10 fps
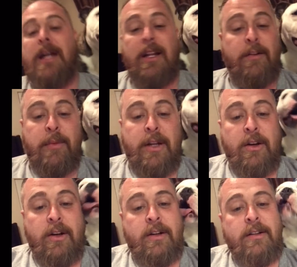I love my
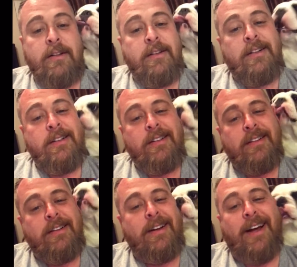dog.
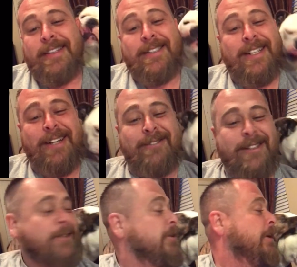Nah, she loves
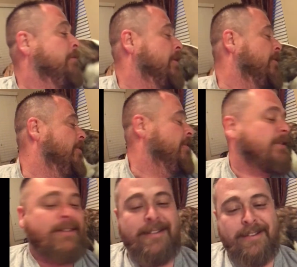me too. You love me, girl?
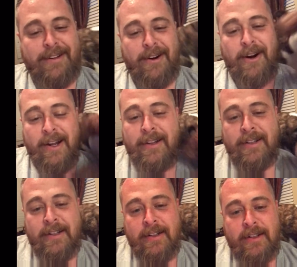All right.
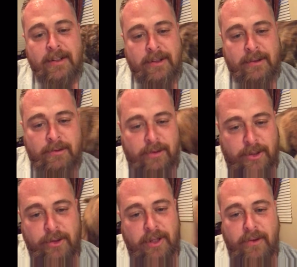Well,
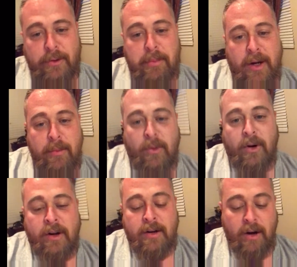you love your bear
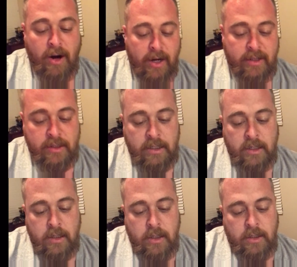more. All right.
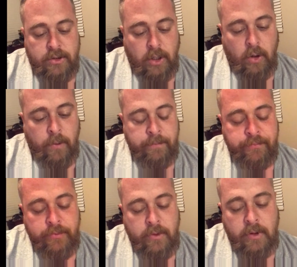So
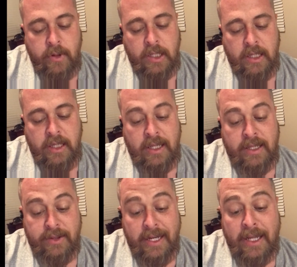
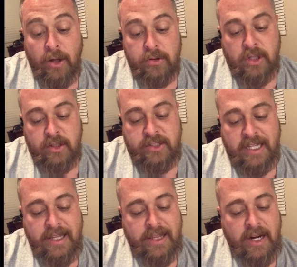then it goes on to
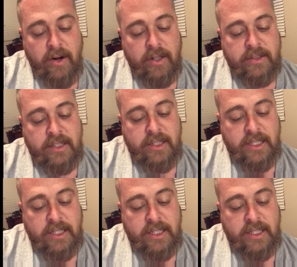say, there is